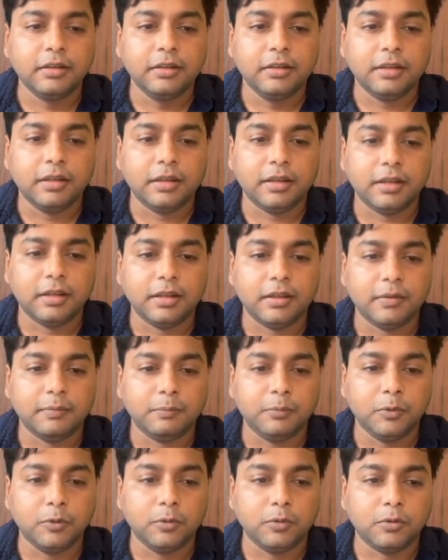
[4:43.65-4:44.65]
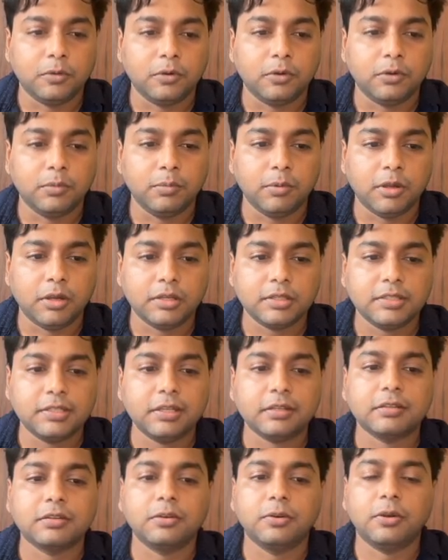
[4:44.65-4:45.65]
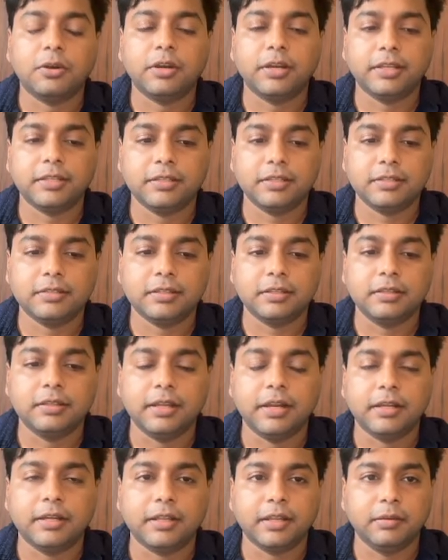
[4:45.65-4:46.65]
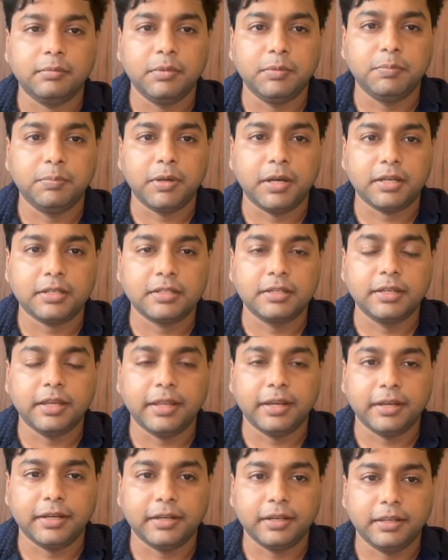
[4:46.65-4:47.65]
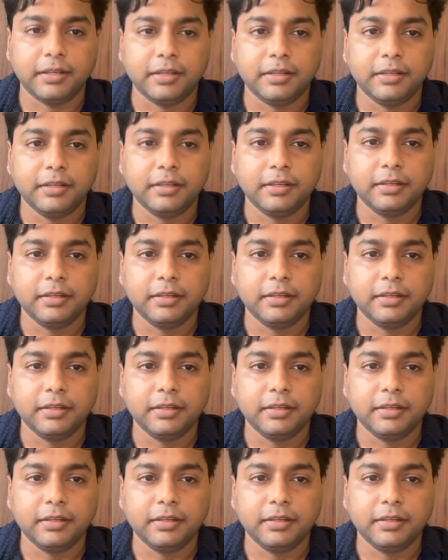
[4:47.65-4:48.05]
No code blocks, just raw JSON that can be parsed directly.